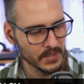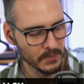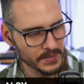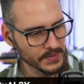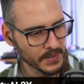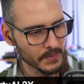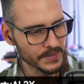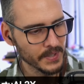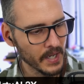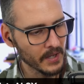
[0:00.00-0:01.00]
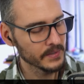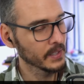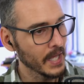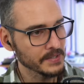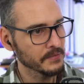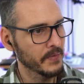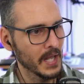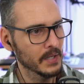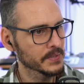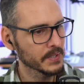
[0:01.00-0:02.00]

There was there was uh, lots of follows.